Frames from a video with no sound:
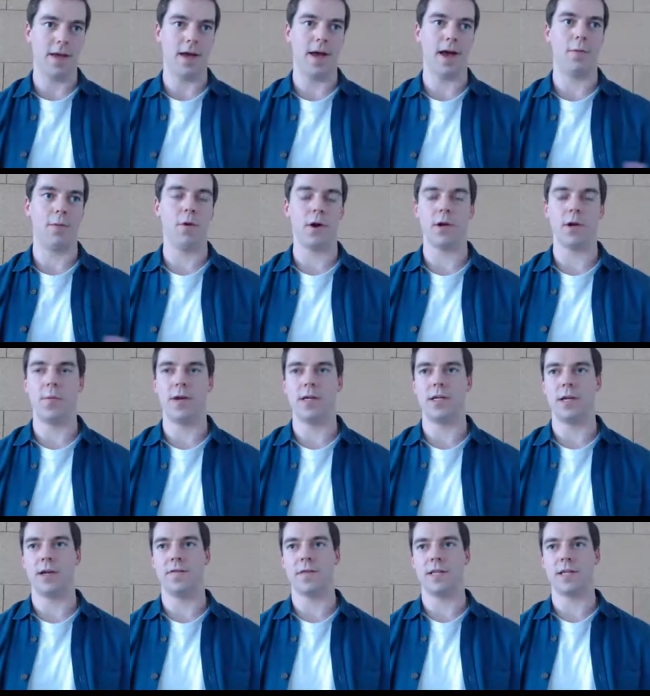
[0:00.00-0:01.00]
uh, what could we
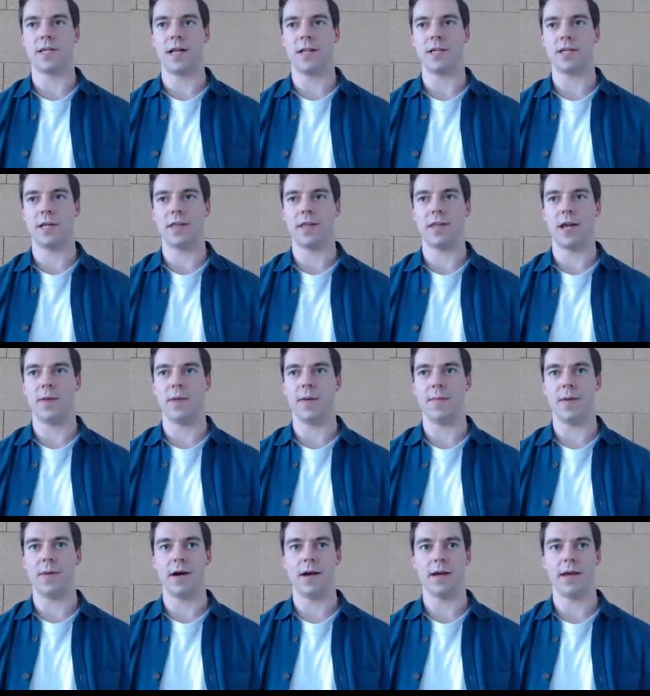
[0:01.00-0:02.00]
do for the cell and gene
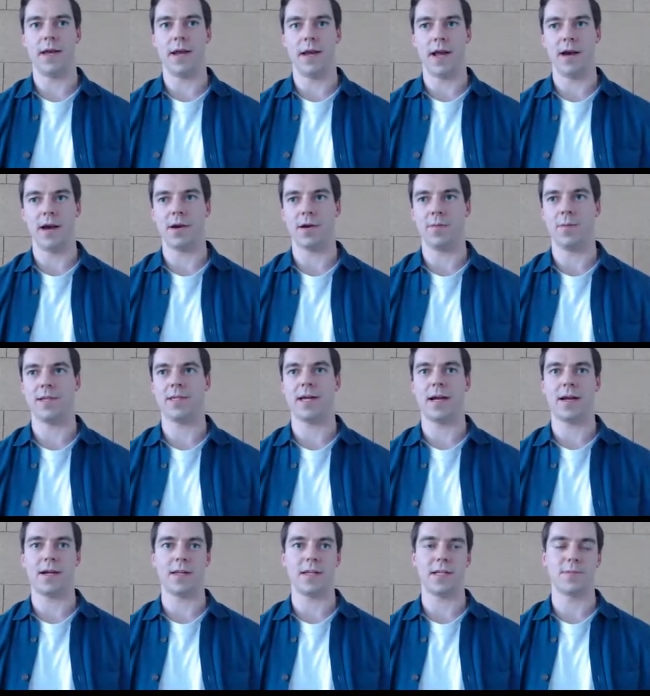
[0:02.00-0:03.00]
therapy market, and how could we
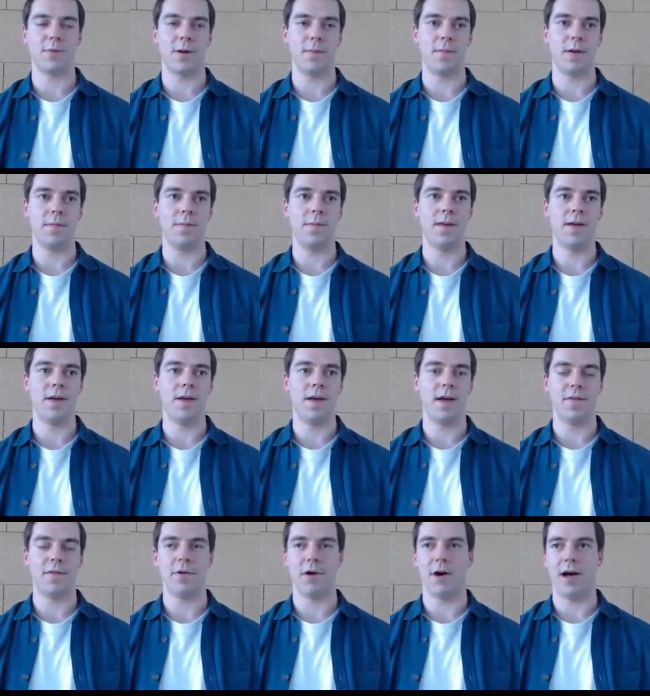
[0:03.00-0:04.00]
tackle this problem
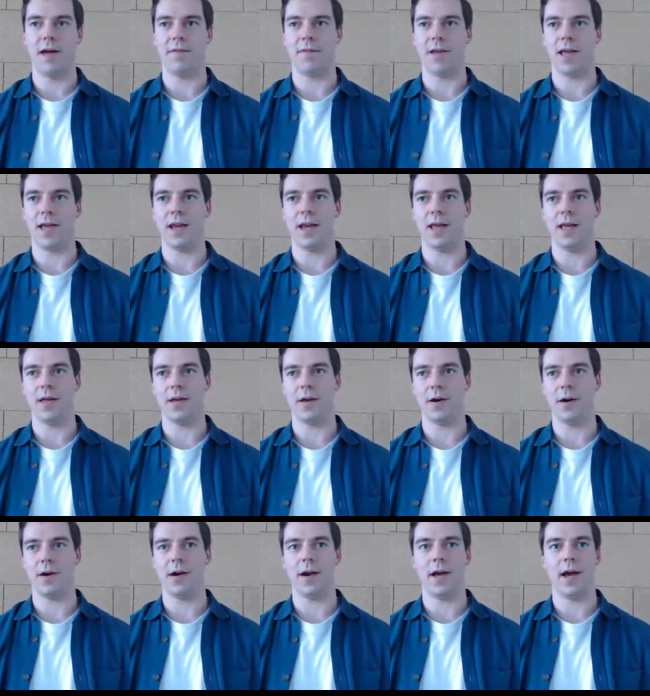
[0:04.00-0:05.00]
of not having any
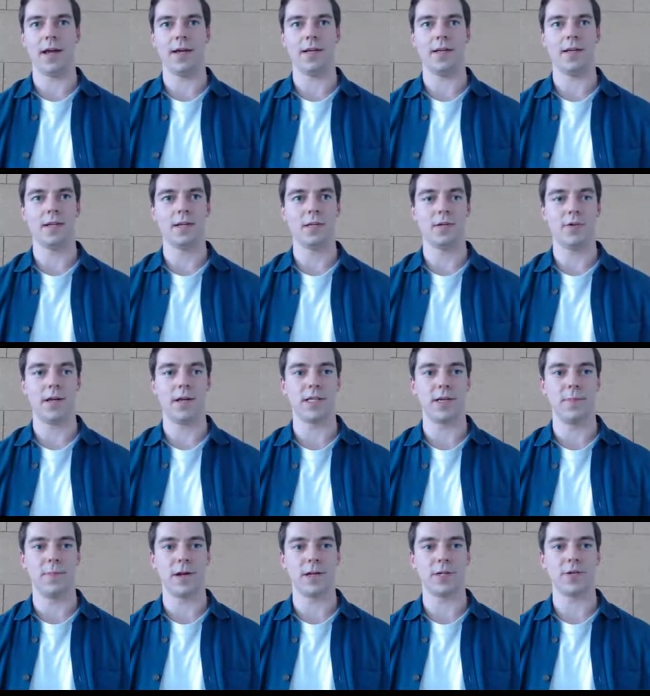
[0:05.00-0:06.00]
online
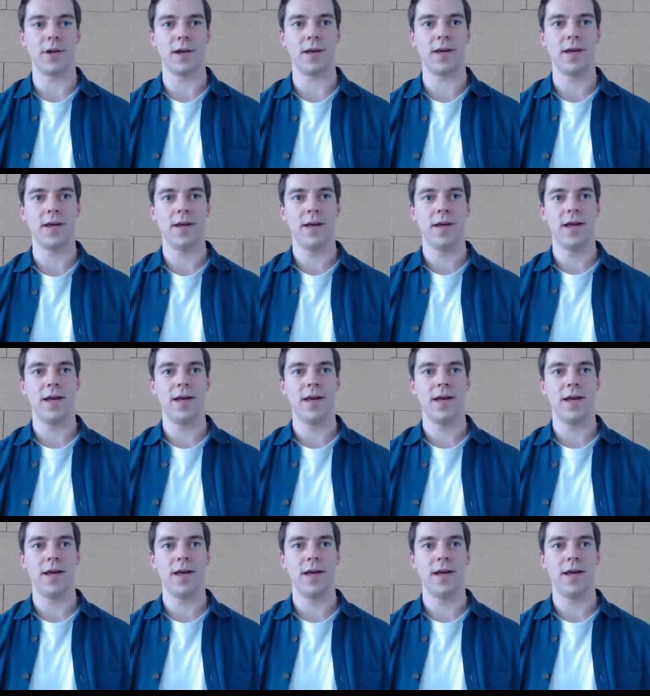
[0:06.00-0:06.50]
sterility monitoring?